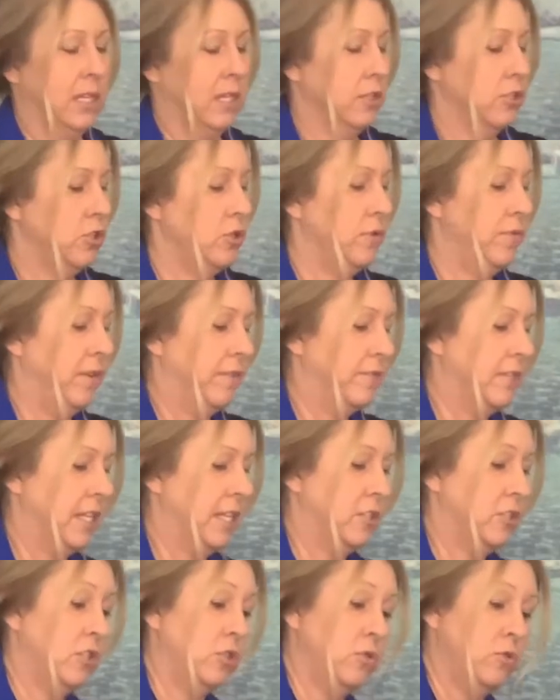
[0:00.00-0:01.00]

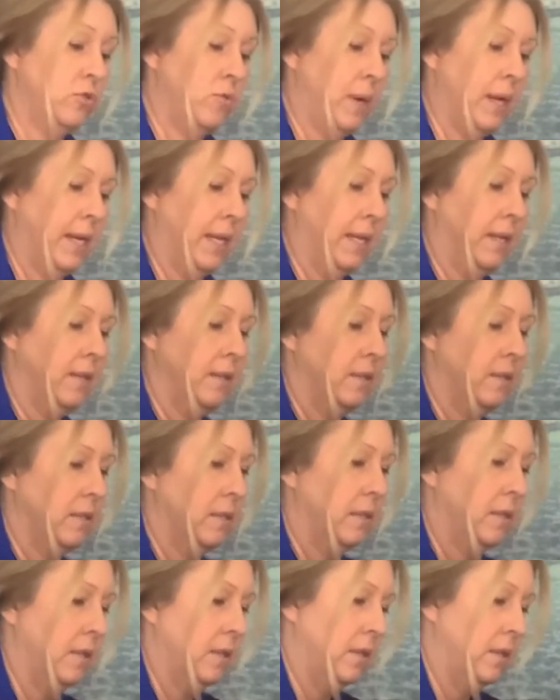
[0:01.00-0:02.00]
215, 220.
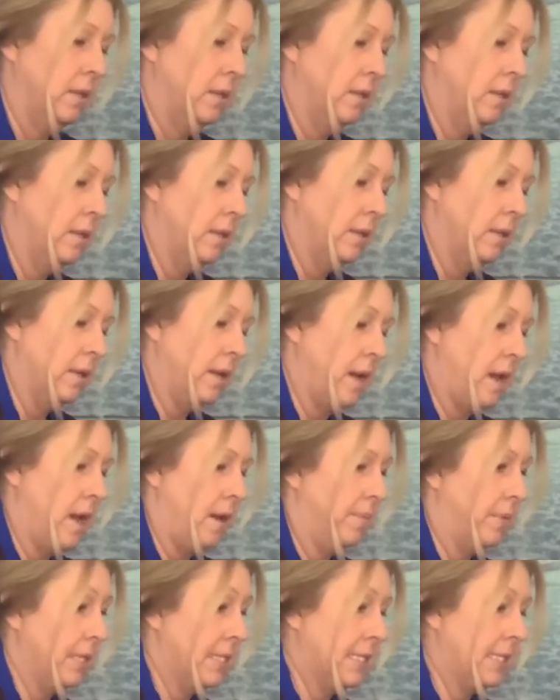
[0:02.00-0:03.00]

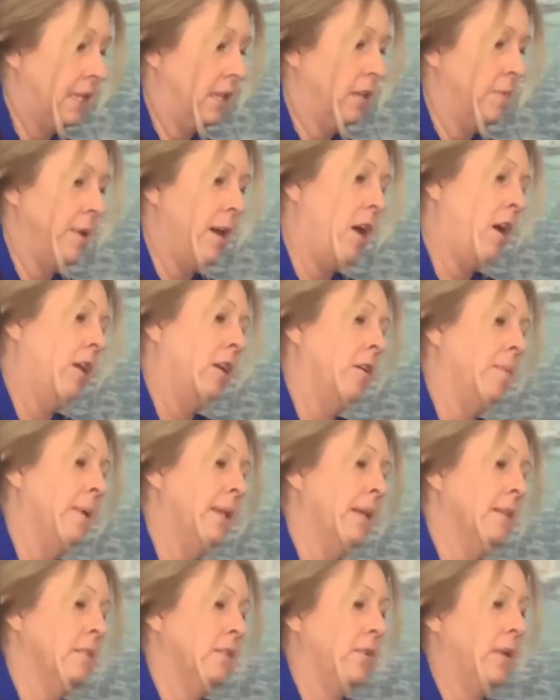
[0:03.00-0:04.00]
This is a little bit hotter, but
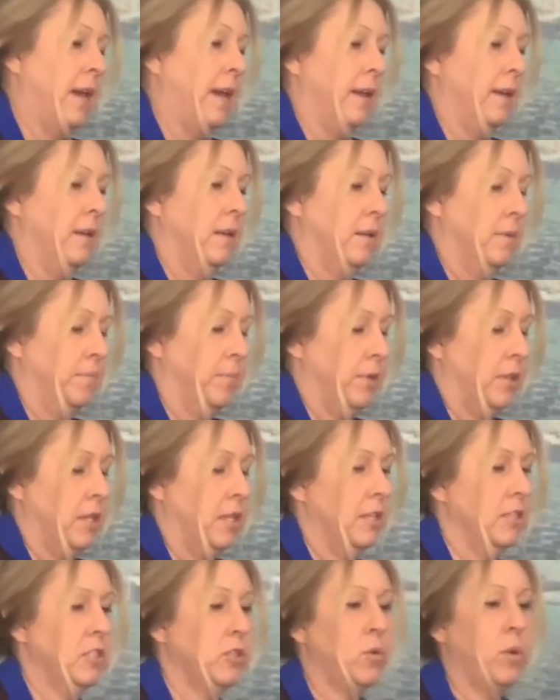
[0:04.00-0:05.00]
that's okay. Put
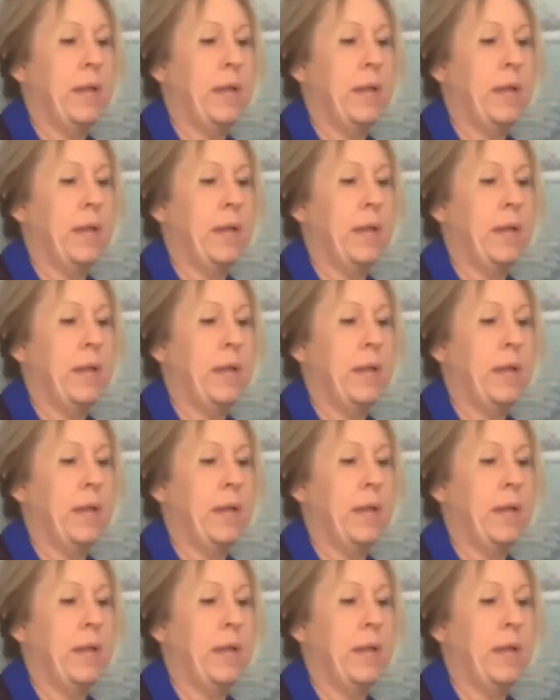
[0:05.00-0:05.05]
the soy